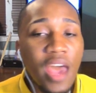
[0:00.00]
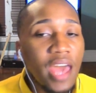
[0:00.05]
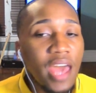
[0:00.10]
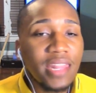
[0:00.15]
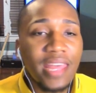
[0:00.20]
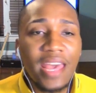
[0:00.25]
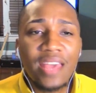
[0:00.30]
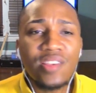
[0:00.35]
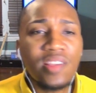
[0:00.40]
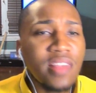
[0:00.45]

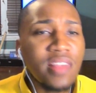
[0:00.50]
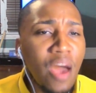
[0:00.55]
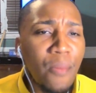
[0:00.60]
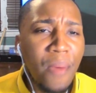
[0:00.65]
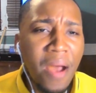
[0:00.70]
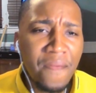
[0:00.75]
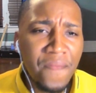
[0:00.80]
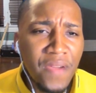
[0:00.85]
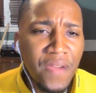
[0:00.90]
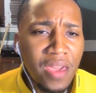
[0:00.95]
That's just how
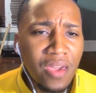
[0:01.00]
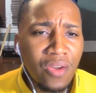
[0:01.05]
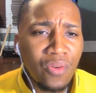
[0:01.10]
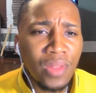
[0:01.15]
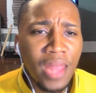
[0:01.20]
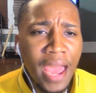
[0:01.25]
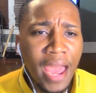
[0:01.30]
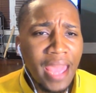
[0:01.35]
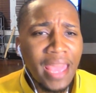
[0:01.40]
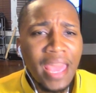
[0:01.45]
I feel.
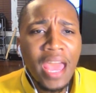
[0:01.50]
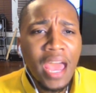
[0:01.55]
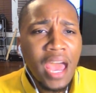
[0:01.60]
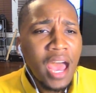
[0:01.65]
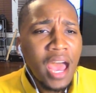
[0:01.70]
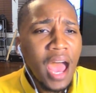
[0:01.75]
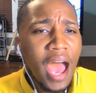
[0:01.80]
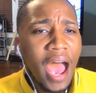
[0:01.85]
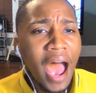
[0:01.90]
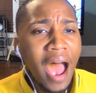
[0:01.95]
Like,
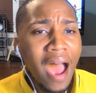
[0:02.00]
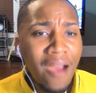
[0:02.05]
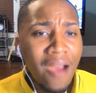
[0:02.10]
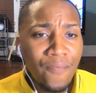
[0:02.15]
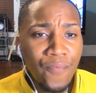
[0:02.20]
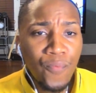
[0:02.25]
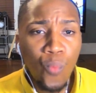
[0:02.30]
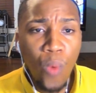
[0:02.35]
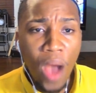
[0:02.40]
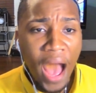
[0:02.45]

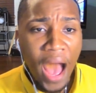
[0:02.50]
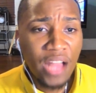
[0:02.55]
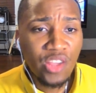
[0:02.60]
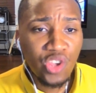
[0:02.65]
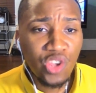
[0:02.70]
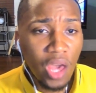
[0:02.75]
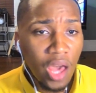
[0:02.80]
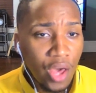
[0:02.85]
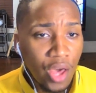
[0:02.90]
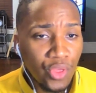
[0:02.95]
I've watched
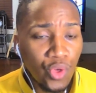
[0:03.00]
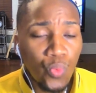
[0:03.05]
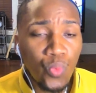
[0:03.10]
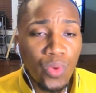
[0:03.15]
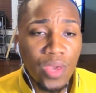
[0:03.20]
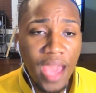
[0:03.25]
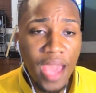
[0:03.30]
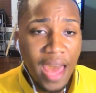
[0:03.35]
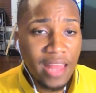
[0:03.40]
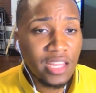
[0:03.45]
other
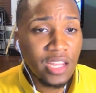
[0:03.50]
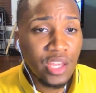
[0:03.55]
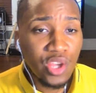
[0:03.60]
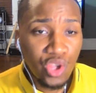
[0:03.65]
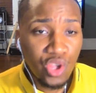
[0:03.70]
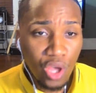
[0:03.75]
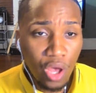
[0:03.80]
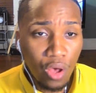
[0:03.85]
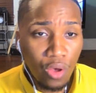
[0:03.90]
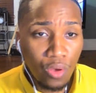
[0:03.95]
reality
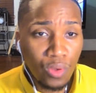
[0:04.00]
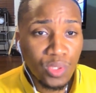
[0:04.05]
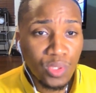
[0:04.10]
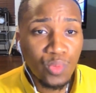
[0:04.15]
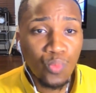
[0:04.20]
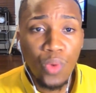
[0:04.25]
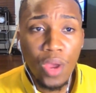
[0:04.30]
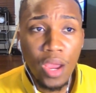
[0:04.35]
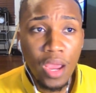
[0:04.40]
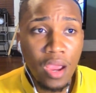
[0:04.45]
shows
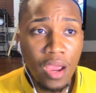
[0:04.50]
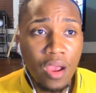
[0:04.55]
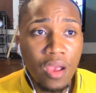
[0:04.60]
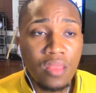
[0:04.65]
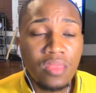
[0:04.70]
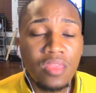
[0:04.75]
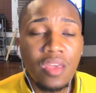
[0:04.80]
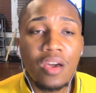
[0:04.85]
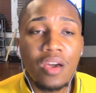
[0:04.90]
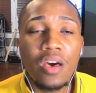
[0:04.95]
where
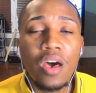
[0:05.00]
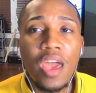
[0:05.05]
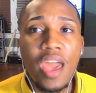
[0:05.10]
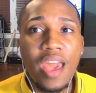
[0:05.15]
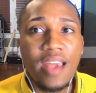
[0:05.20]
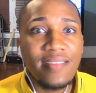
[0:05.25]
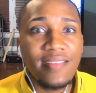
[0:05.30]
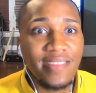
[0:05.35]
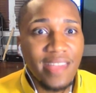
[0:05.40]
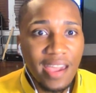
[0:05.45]
the
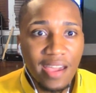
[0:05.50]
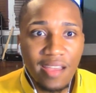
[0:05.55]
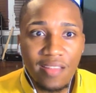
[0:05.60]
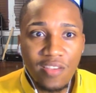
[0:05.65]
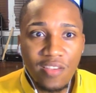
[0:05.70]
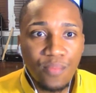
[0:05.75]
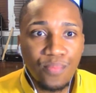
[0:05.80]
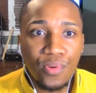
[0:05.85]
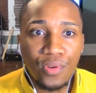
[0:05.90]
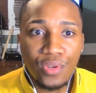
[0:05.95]

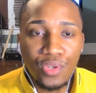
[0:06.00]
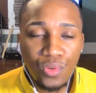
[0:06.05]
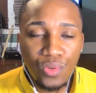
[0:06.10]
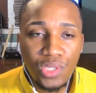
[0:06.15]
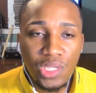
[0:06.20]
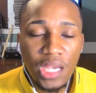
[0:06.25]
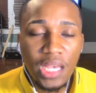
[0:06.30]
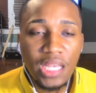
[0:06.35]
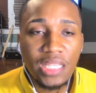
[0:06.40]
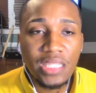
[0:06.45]
executive
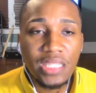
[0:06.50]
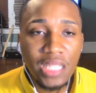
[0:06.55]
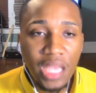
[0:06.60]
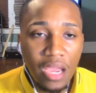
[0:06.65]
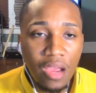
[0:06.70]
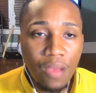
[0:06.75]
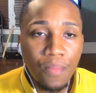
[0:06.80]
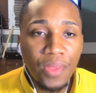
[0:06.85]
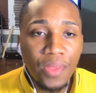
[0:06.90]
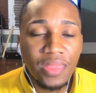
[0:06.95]
producer is
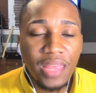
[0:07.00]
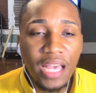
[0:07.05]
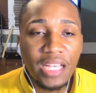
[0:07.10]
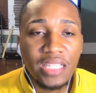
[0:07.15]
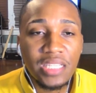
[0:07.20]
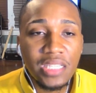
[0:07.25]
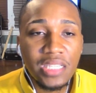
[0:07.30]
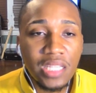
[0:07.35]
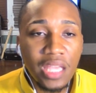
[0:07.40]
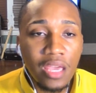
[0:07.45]
there, but they
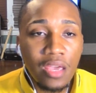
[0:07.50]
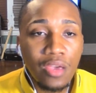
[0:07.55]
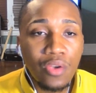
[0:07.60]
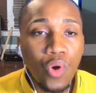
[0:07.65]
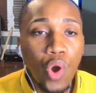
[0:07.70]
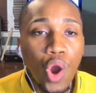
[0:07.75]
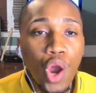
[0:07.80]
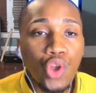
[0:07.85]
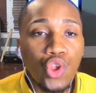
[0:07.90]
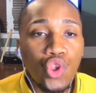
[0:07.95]

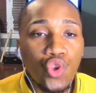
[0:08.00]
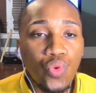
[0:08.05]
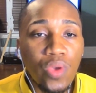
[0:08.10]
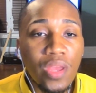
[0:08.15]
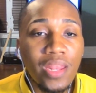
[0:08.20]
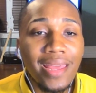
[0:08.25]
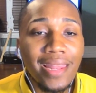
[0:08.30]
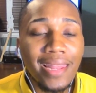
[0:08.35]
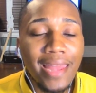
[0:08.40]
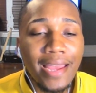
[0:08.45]
still are
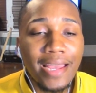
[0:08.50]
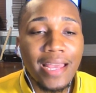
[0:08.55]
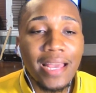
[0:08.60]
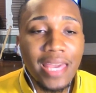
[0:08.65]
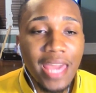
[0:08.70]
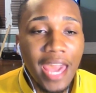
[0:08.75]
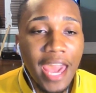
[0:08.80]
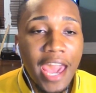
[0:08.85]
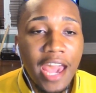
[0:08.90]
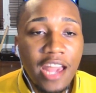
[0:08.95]
treated like a
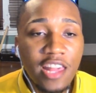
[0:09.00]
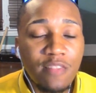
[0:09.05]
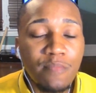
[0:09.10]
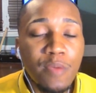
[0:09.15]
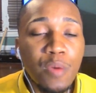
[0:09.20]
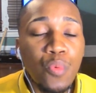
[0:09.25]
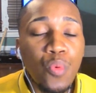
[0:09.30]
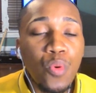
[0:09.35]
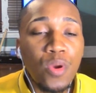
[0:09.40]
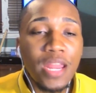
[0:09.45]
cast
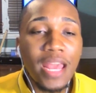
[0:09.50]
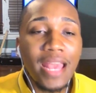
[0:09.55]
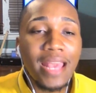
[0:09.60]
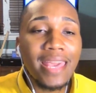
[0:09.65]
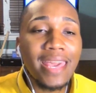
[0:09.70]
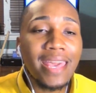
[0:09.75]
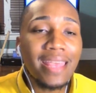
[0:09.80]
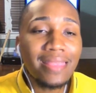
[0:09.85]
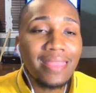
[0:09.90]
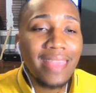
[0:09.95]
member when they
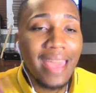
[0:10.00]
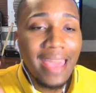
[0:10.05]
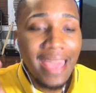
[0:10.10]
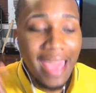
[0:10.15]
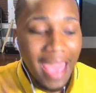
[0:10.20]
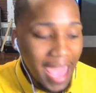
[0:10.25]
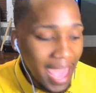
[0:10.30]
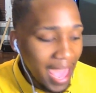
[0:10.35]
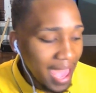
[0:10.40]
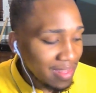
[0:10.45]
get
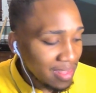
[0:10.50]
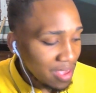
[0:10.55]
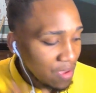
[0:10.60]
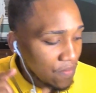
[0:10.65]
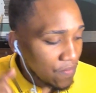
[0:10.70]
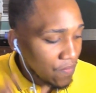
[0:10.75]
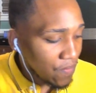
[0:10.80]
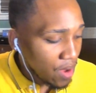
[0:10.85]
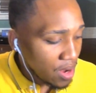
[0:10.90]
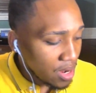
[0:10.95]
their ass in
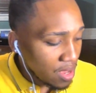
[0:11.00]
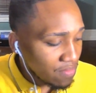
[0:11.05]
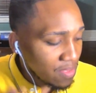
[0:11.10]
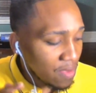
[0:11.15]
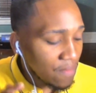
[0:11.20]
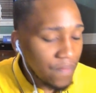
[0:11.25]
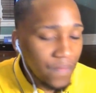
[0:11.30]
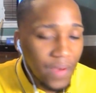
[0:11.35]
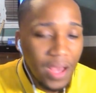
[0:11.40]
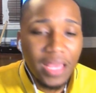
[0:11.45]
front of the
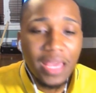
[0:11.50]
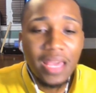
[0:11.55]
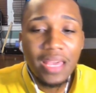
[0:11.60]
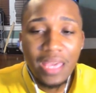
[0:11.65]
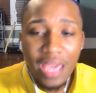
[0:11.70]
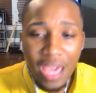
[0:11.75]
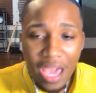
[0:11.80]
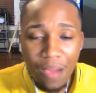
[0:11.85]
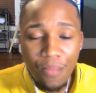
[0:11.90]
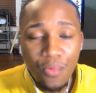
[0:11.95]
fucking
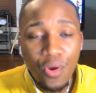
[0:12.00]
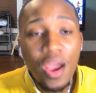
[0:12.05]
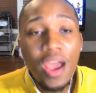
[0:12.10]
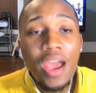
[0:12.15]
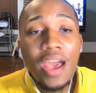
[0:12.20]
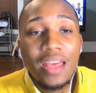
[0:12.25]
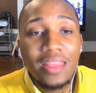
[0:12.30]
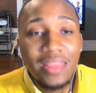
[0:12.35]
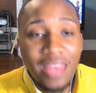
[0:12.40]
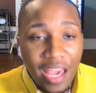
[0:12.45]
camera.
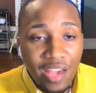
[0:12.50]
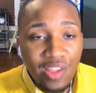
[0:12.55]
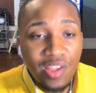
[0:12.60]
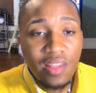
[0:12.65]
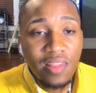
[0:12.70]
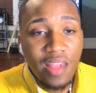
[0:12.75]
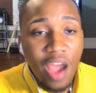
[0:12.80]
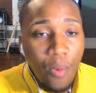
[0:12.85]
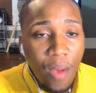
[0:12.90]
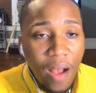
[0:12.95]
That's
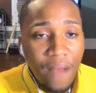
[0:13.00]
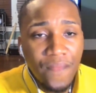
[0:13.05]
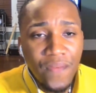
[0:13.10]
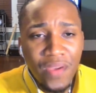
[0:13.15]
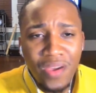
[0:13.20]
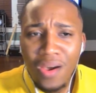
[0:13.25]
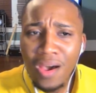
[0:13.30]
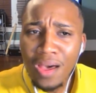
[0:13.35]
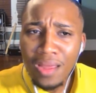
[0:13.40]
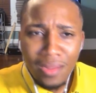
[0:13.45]
just how I
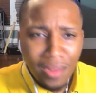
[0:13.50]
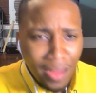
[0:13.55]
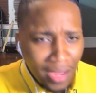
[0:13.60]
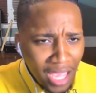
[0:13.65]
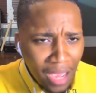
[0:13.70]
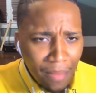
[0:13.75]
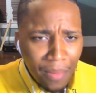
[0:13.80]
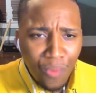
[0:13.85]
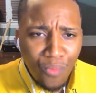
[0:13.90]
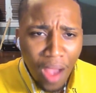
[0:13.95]
feel. Look
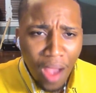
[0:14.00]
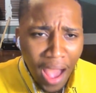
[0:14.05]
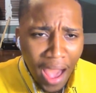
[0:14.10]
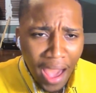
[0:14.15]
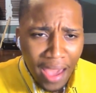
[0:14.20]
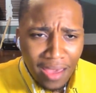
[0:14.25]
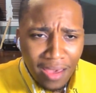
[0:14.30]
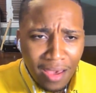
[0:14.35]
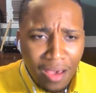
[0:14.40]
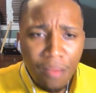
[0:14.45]
at
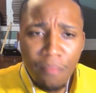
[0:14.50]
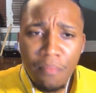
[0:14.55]
Mariah.